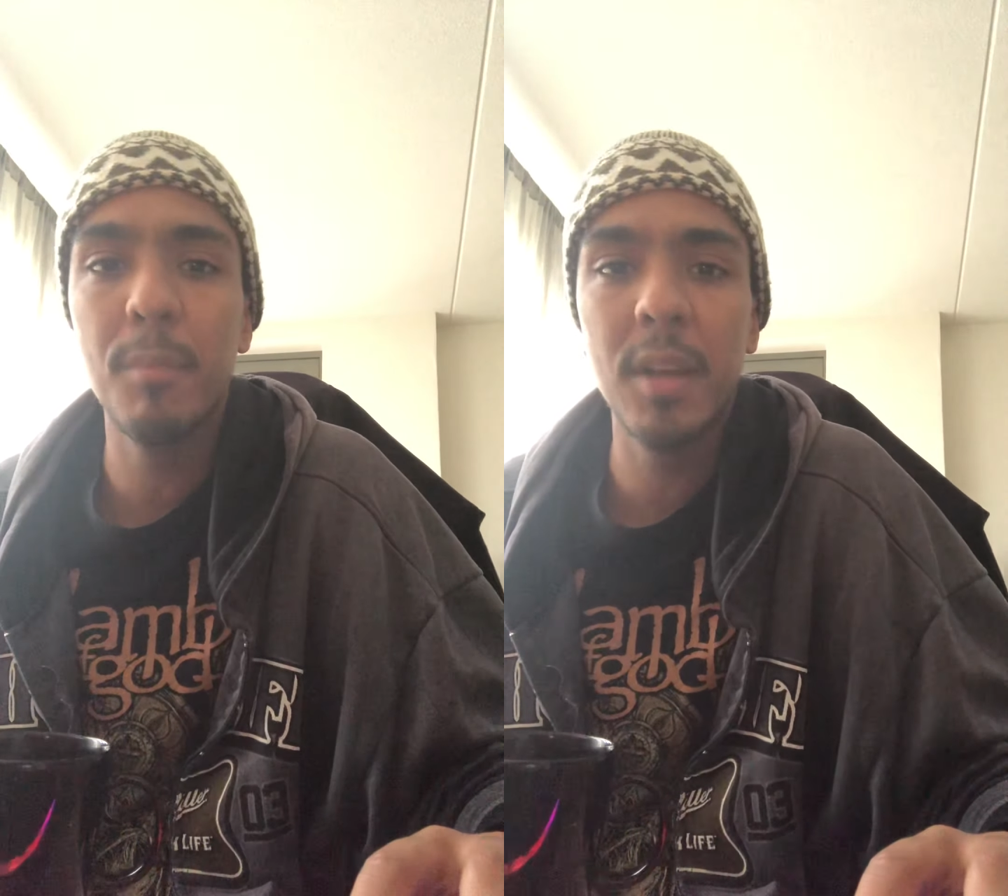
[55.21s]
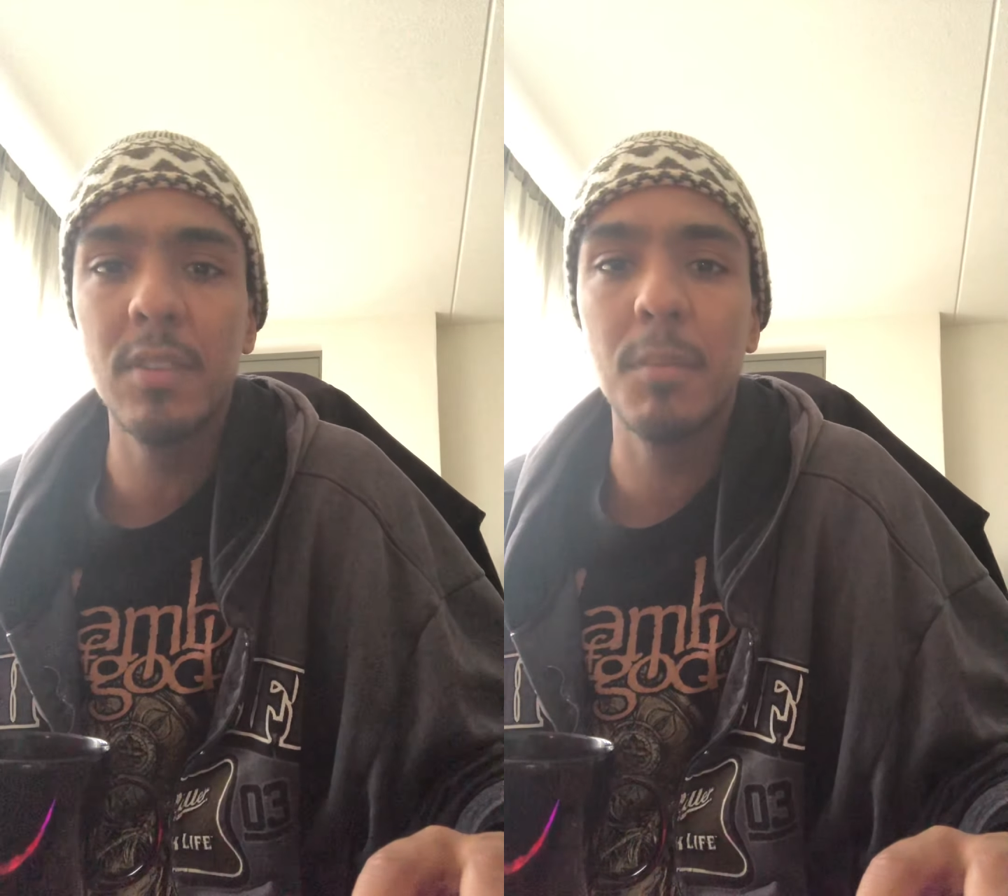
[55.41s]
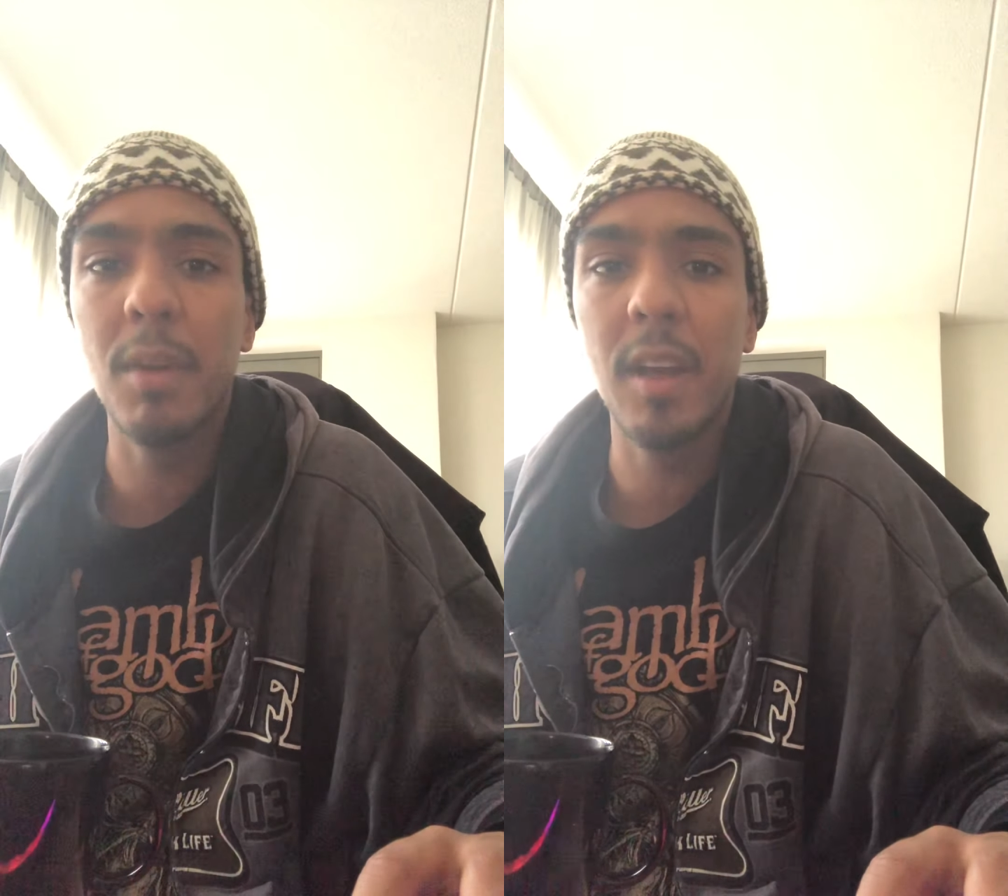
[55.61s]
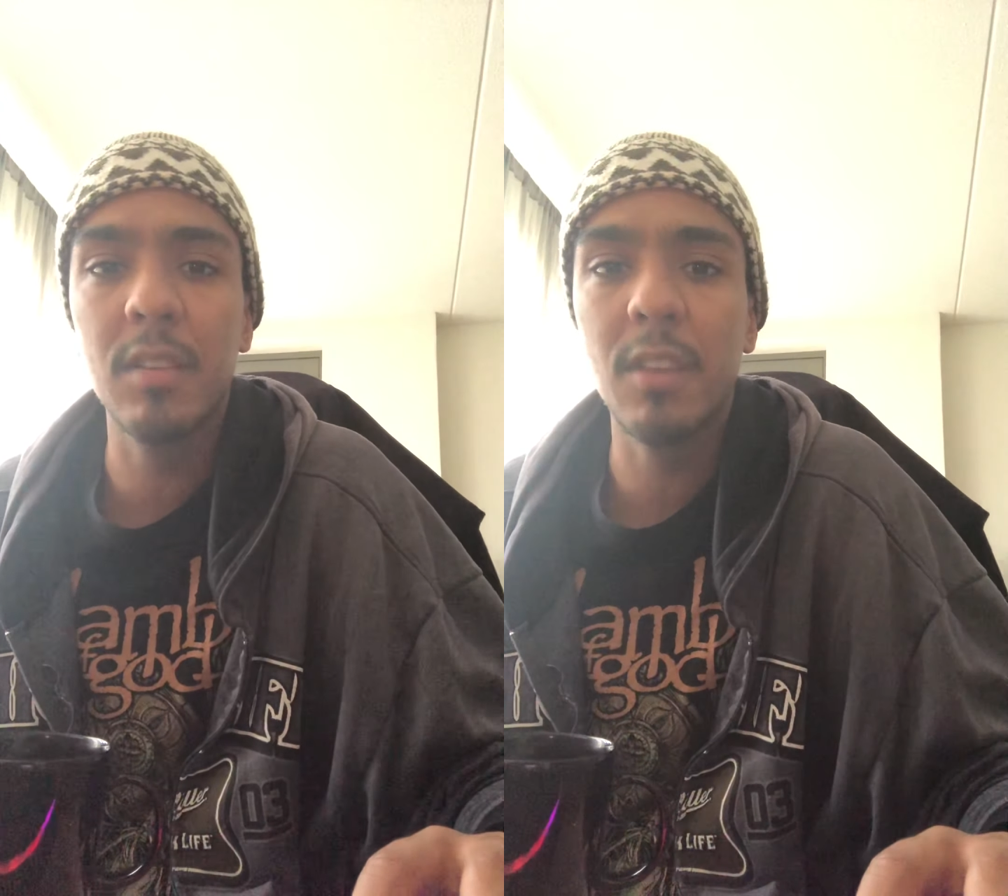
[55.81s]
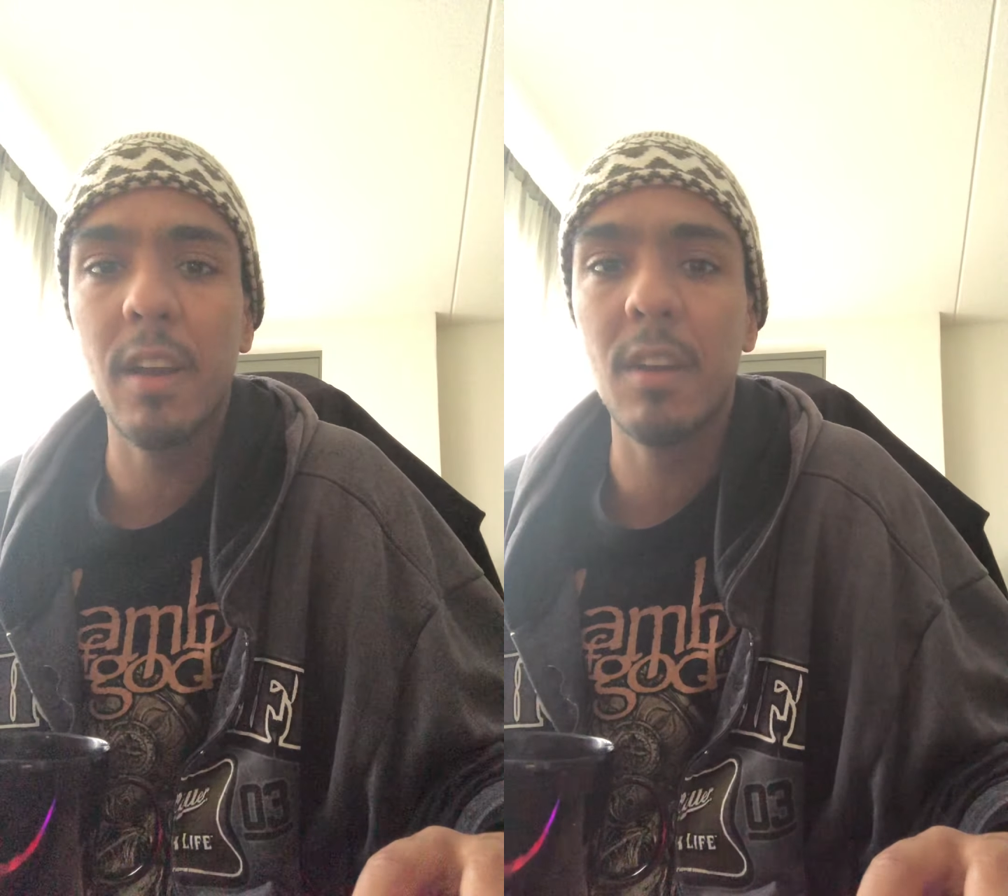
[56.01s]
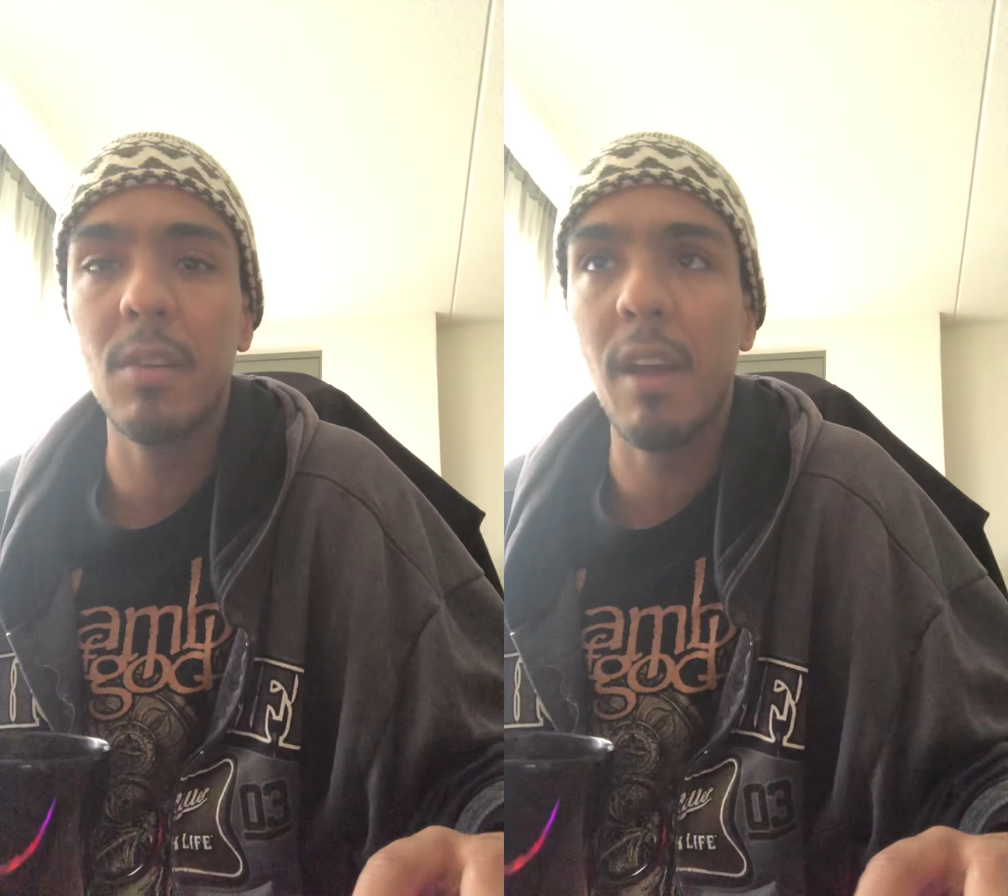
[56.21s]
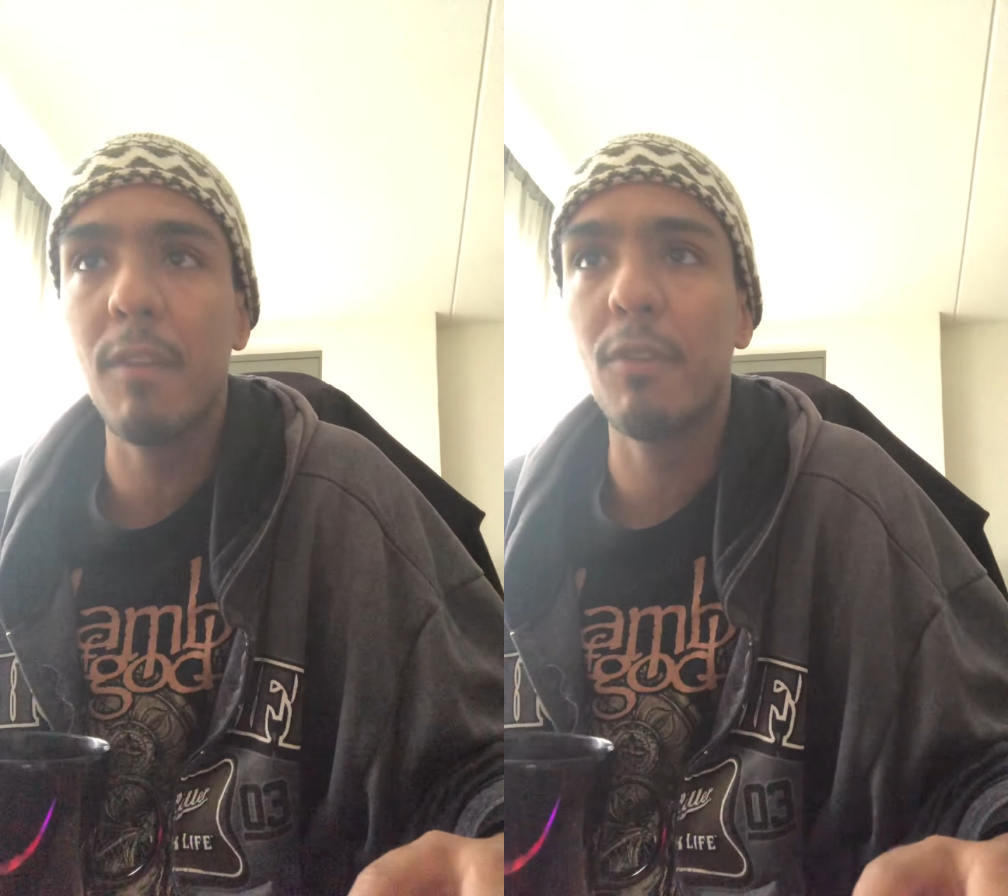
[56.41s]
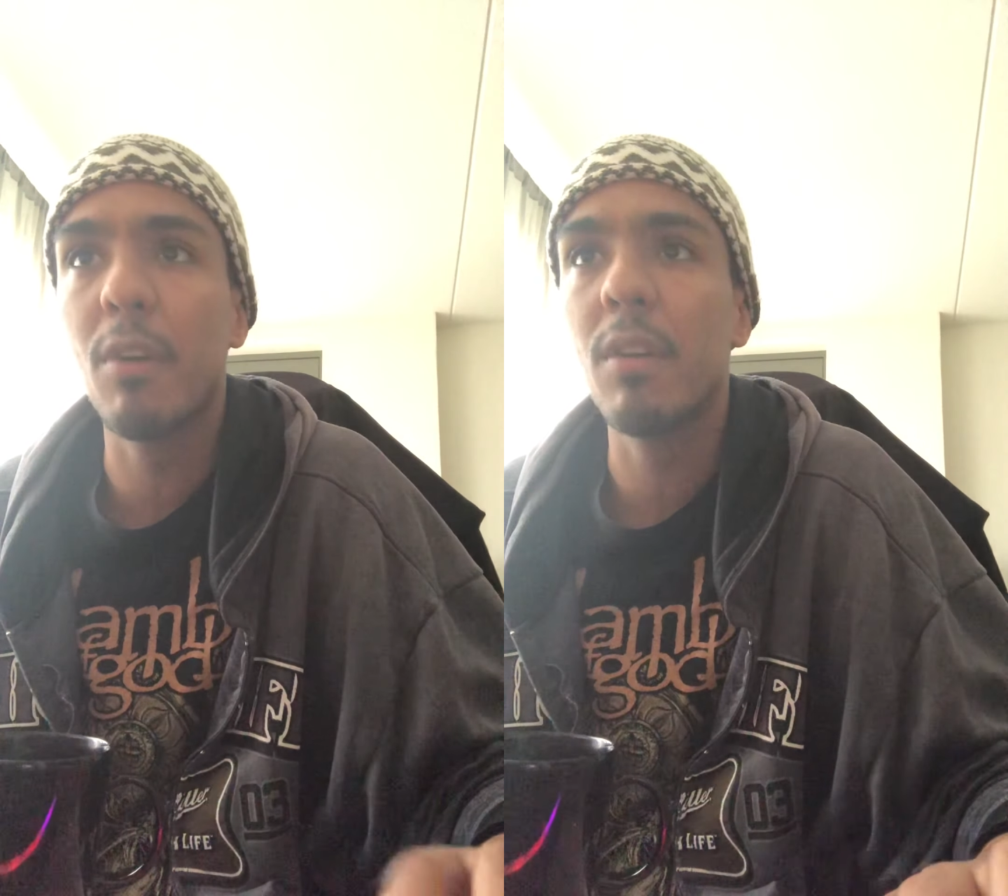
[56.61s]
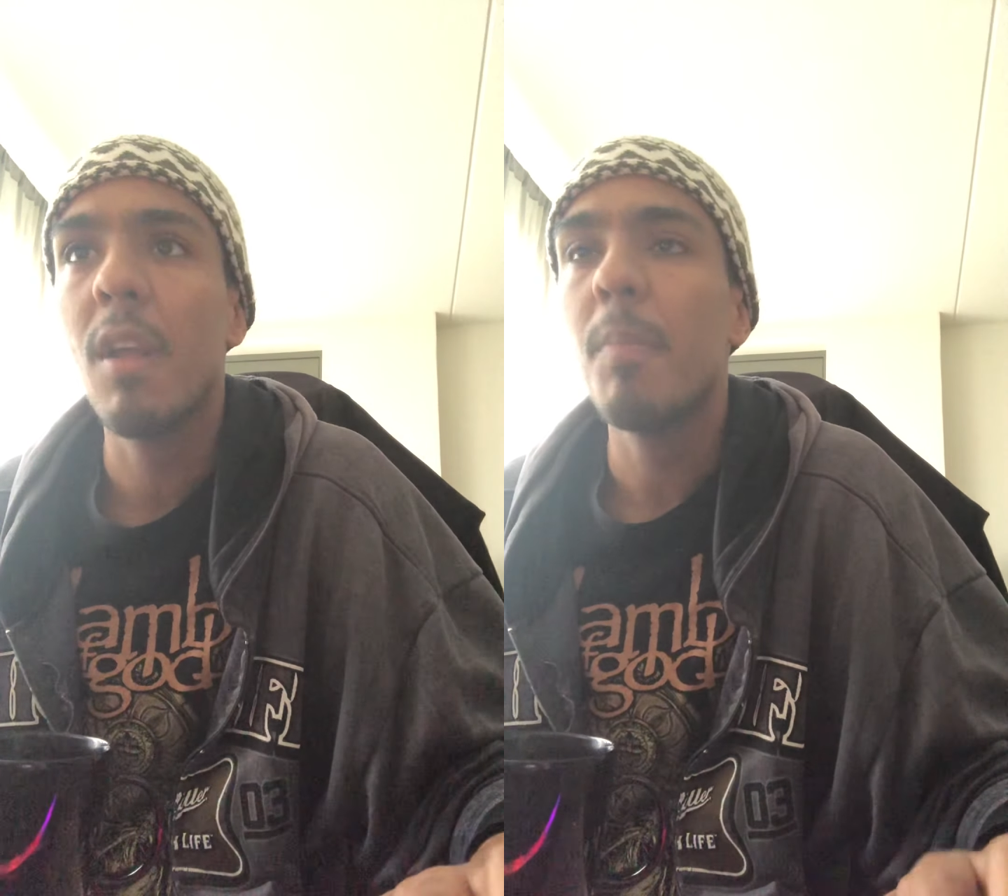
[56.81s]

met in my entire life are